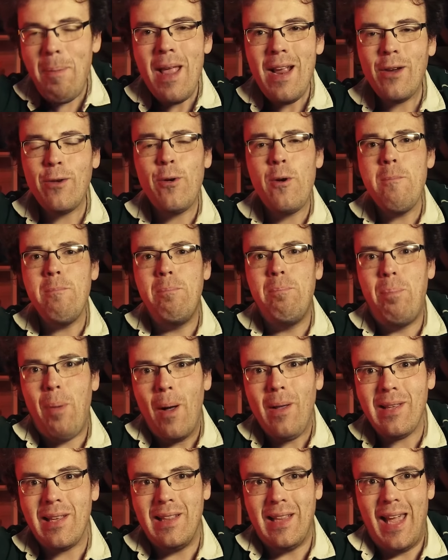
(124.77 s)
pit crew
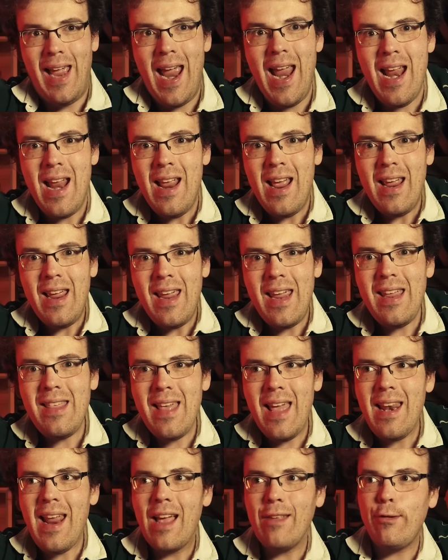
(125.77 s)
bottle it. He
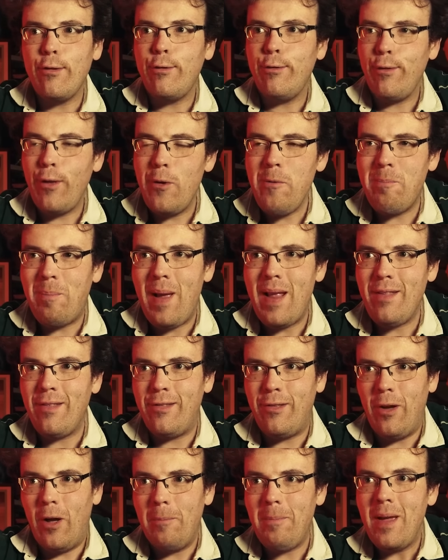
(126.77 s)
then has a slow pit
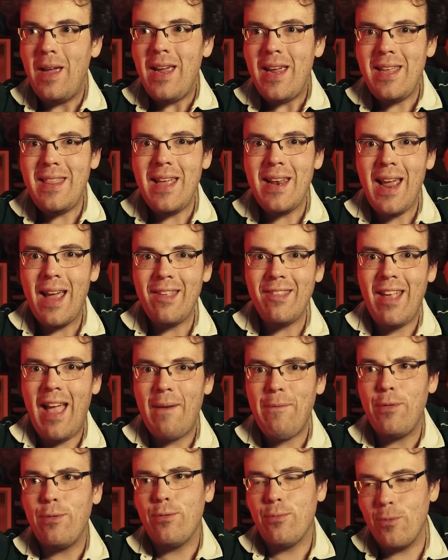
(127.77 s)
stop. He then has to
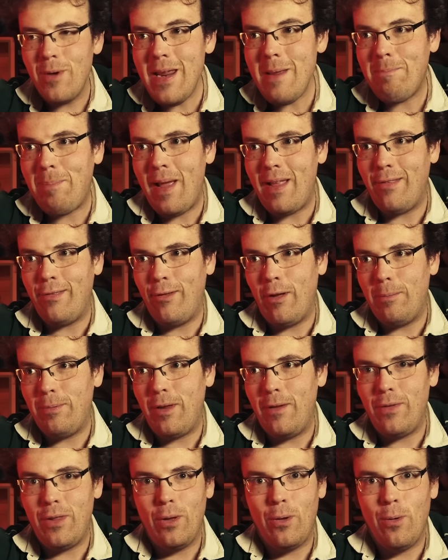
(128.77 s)
have three pit
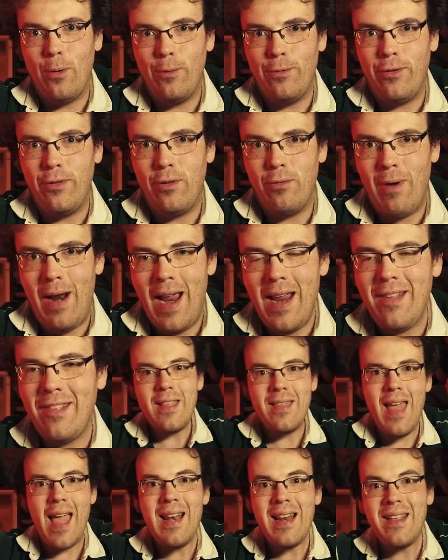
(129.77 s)
stops over the course of the
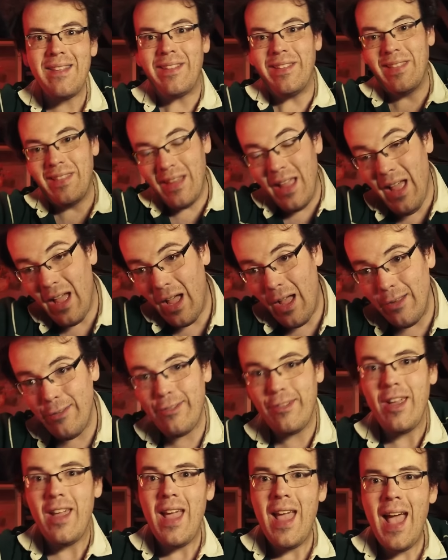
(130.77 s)
race. Then he's
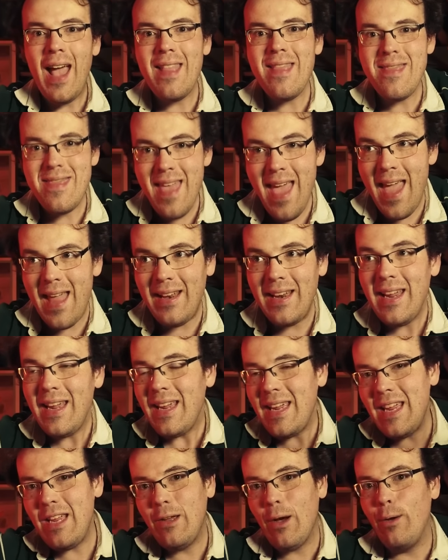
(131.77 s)
last. And then
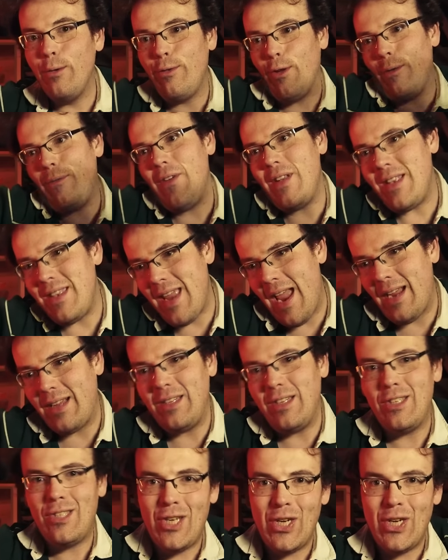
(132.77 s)
he goes off at Degner